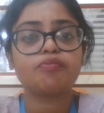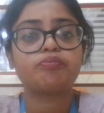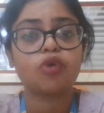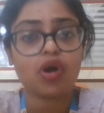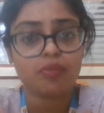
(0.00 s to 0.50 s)

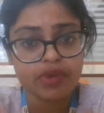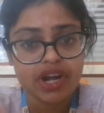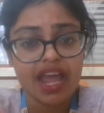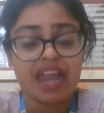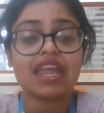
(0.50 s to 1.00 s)
proper
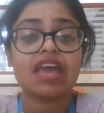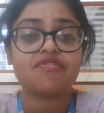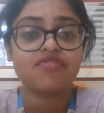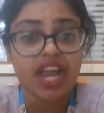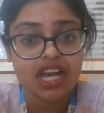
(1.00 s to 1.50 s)
and
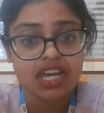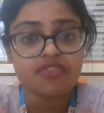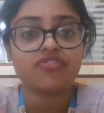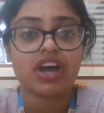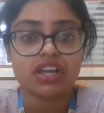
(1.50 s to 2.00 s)
effective
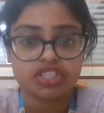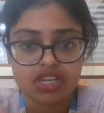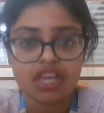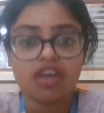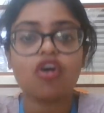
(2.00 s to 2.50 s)

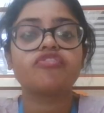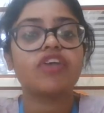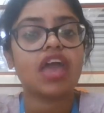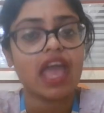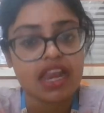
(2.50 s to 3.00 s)
functioning of
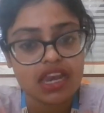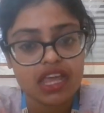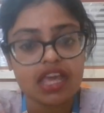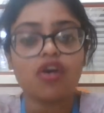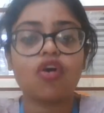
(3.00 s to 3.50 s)

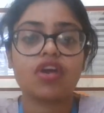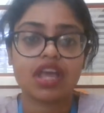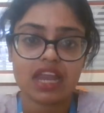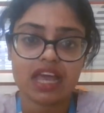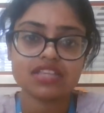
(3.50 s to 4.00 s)
any
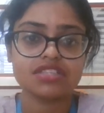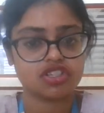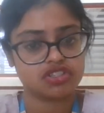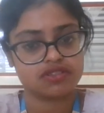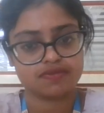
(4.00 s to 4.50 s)
organization.